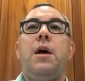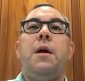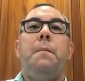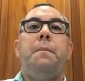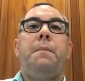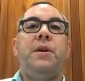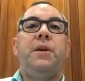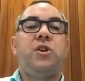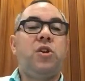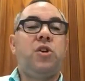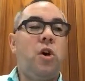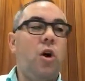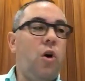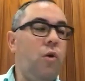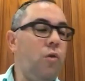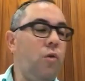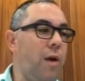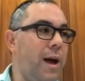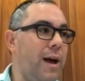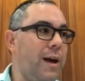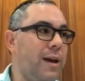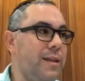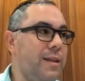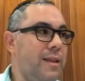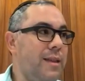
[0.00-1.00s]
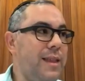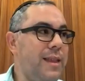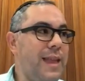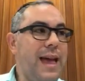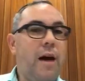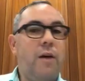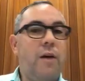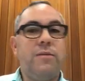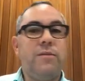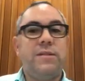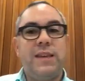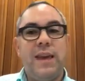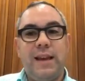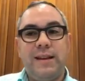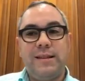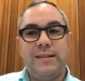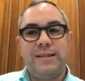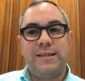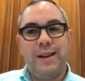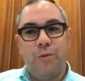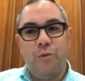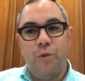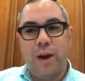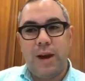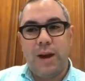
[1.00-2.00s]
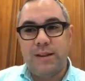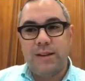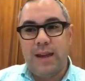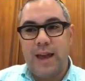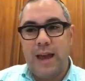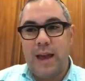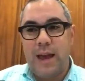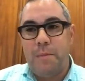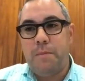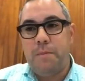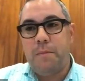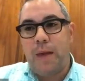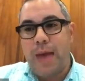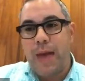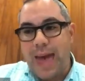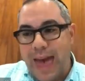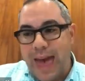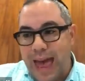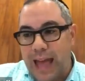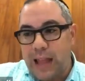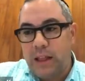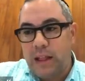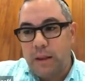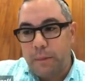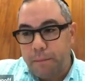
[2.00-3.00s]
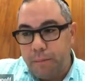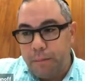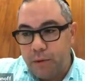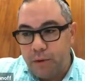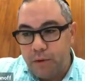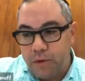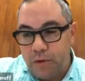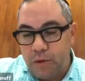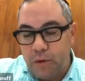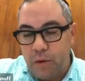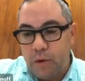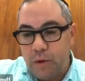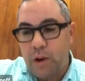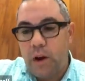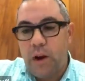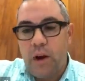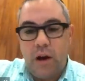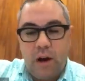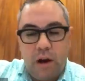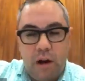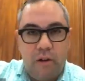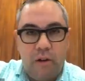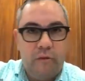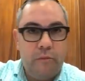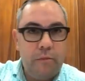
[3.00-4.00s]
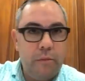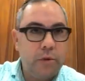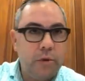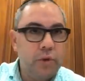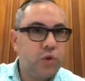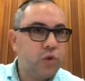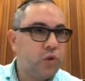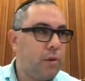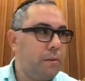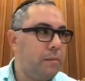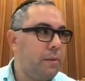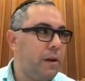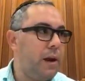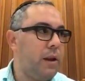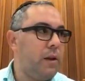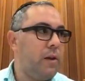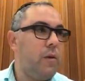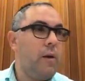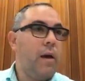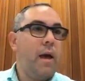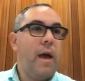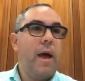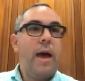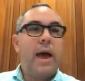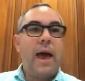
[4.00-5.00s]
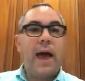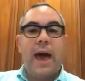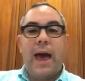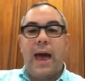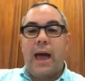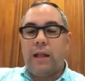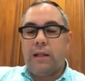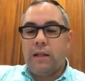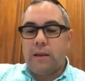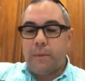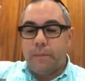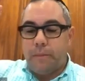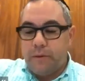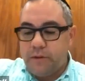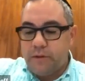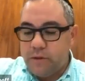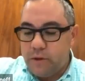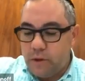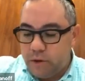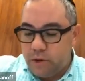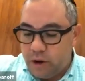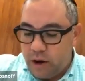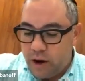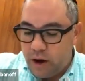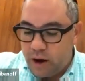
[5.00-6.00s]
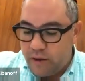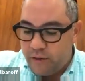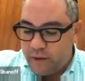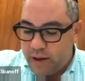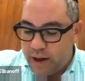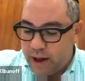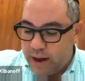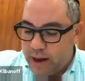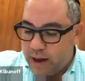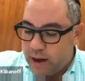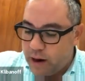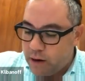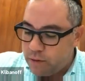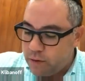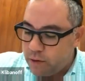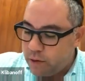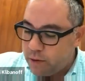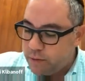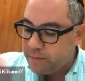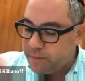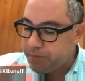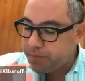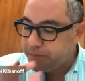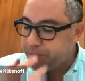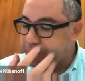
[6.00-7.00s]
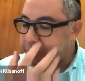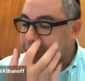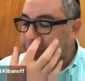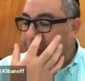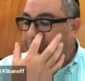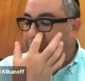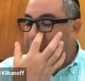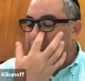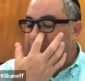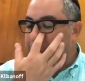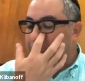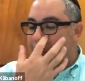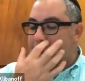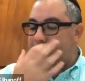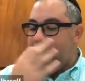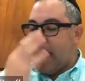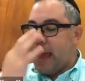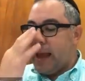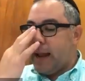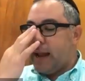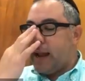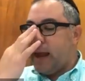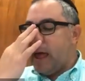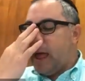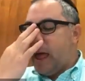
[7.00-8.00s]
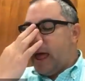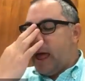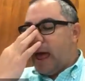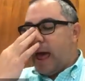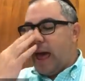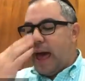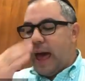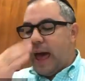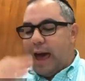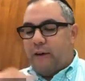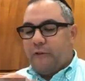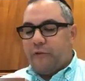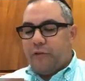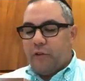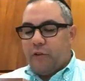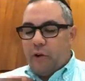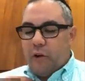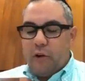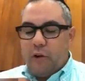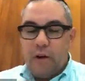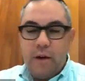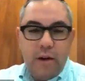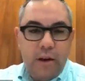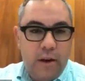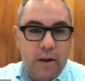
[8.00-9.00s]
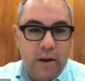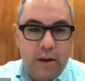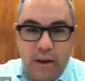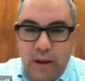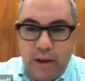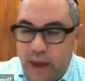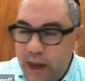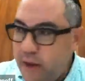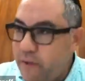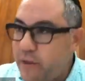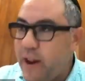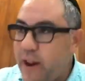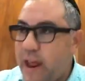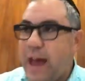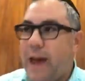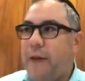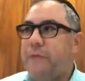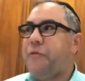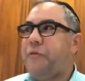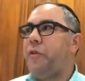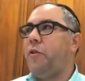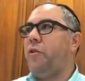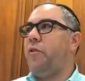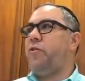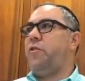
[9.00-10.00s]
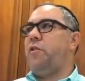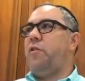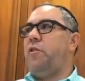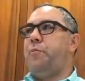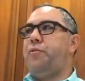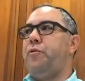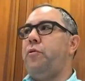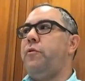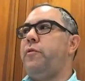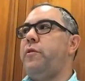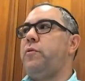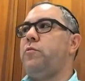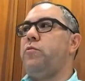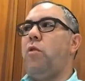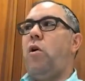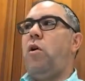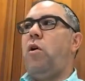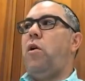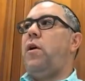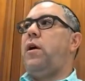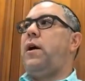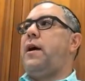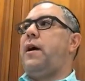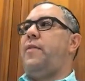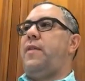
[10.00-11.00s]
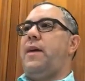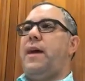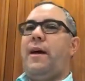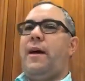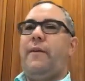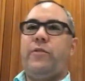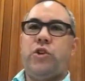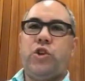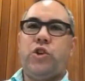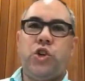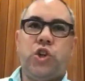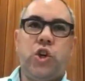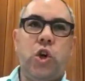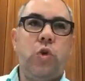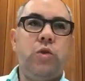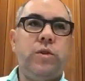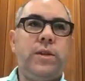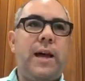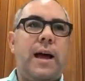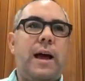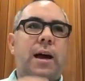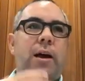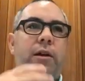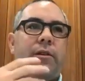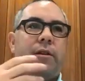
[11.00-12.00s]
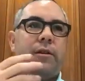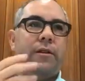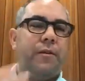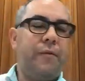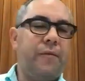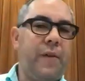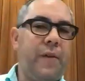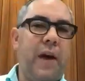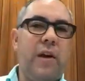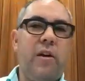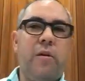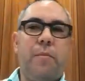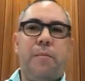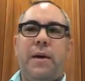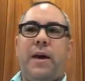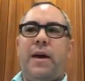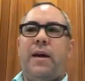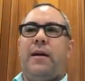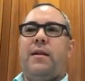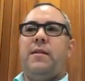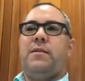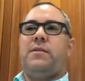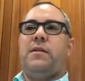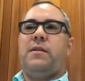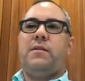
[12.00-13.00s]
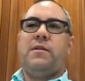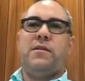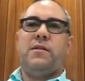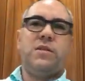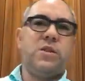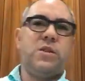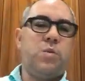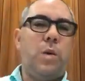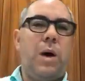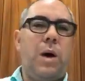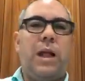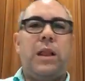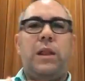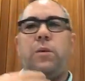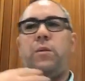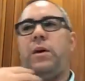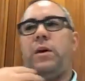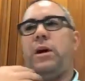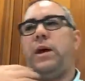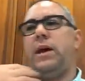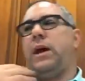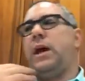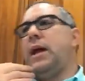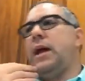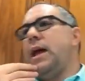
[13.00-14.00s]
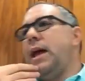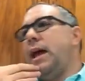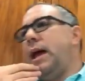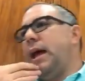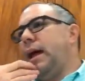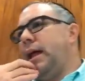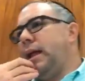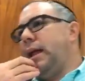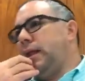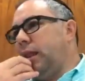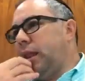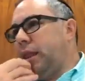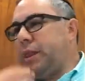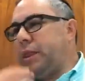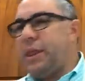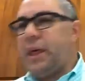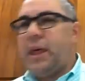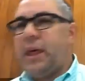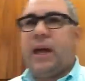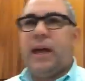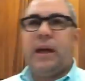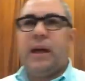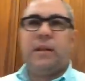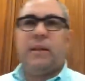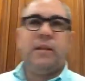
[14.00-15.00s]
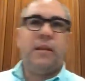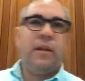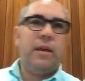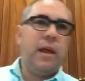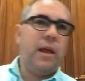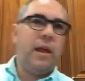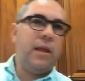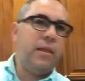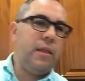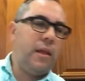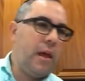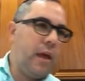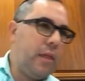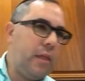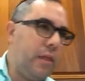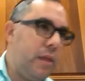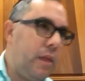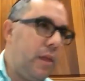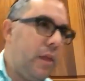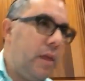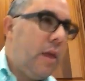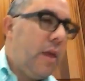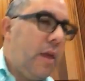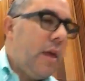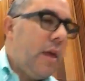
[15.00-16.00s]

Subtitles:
But Korach now takes direct aim at the persona of Moshe Rabbeinu, at the persona of Aharon. And even after they're proven wrong, and they have the showdown and the fire pans and the swallowing and the thing and the